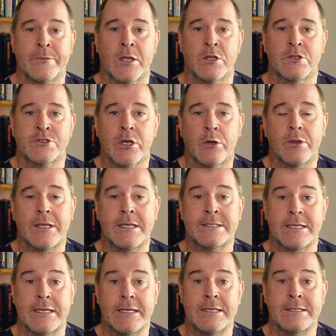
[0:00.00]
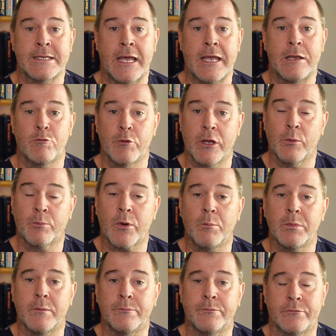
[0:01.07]
And so this is a real
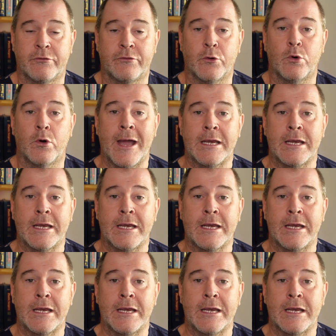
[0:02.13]
problem for